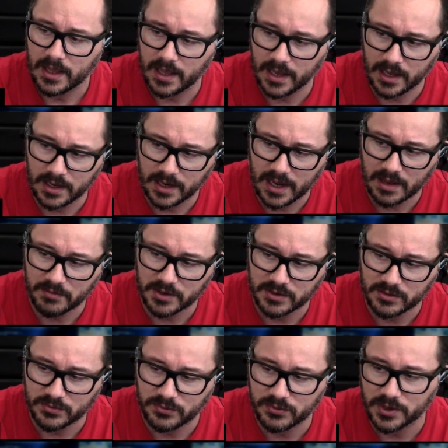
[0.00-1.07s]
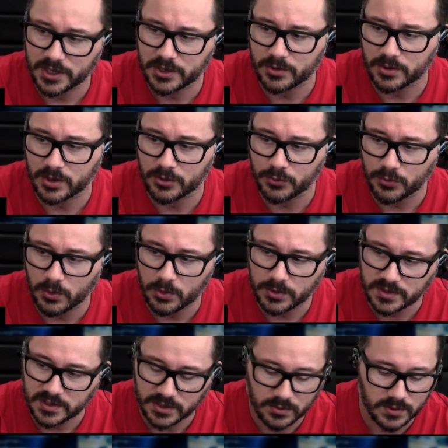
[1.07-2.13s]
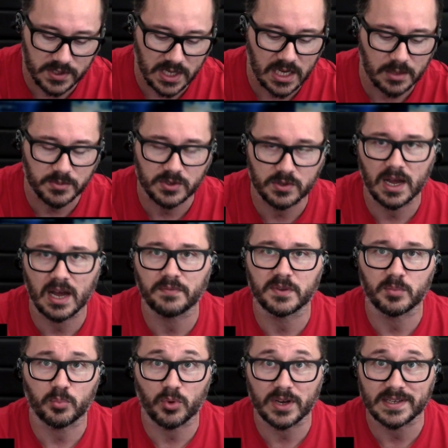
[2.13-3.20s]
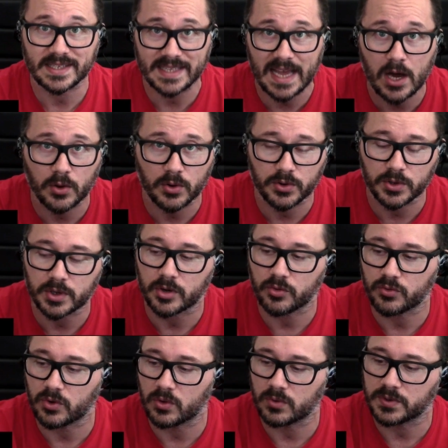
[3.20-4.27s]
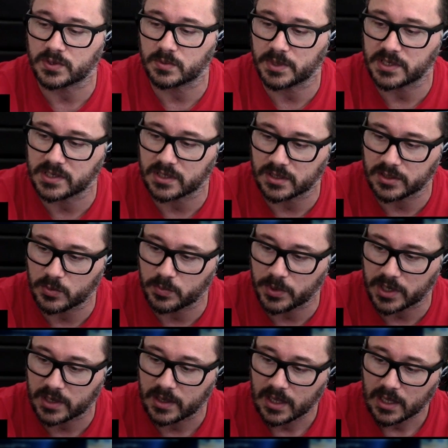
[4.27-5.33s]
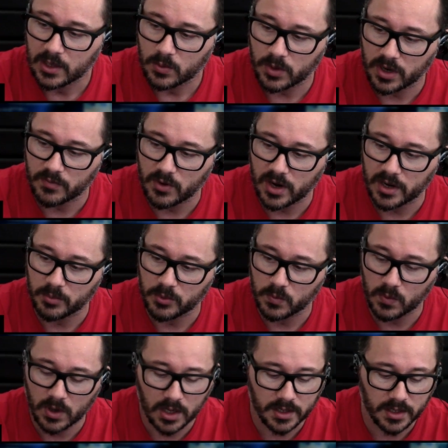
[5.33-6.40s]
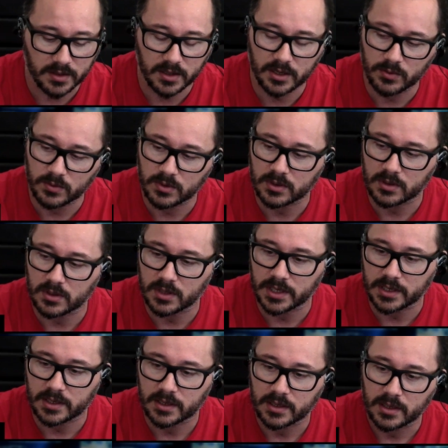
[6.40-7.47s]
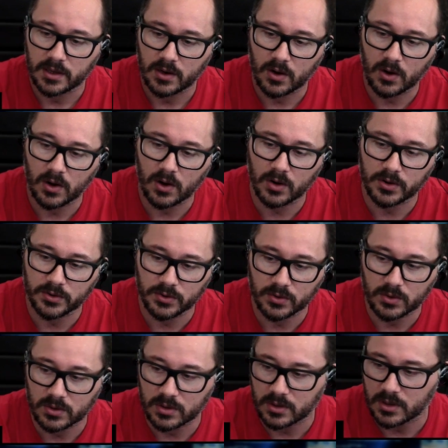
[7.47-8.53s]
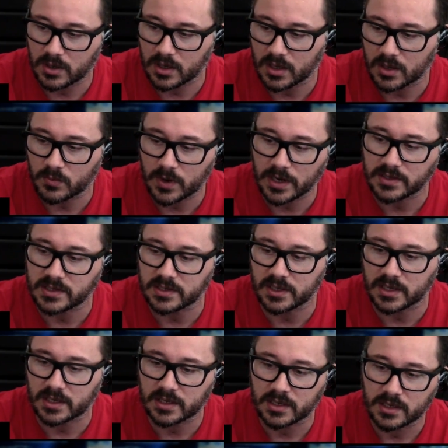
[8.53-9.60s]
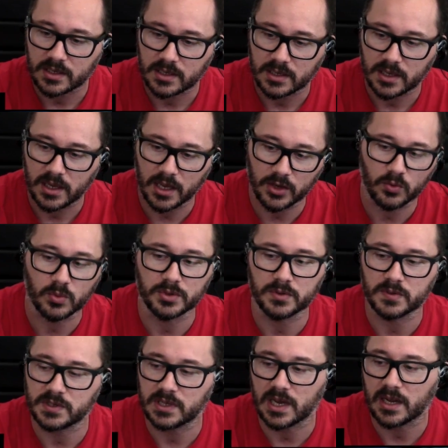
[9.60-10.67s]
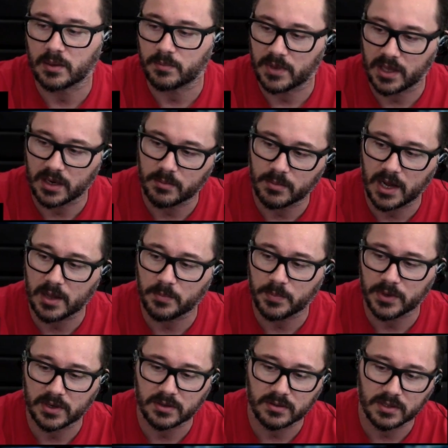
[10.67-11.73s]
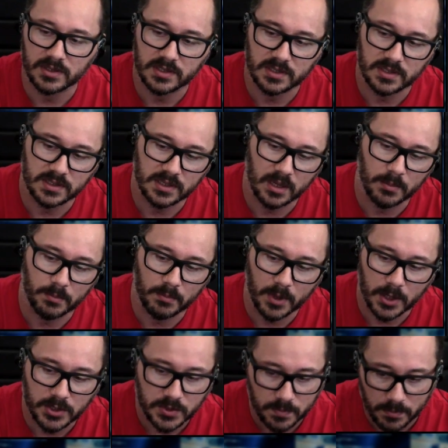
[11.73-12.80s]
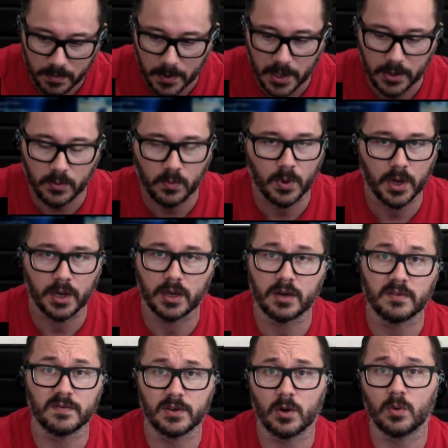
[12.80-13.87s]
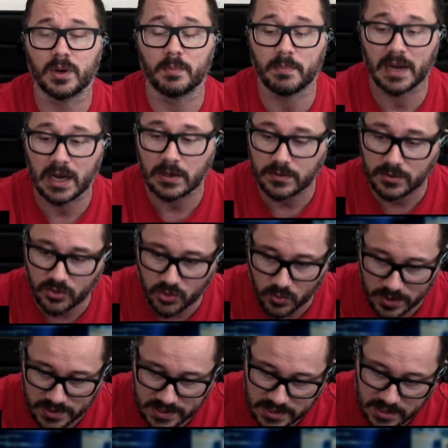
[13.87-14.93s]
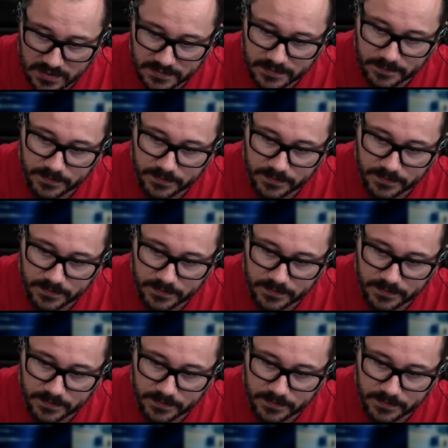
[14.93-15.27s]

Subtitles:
and having to flick your controller to use items, you have to press down on your controller. So basically you pick whatever item you want, and then you click your right stick, and you will use the item. And in my opinion, this is a much better way of going about doing stuff.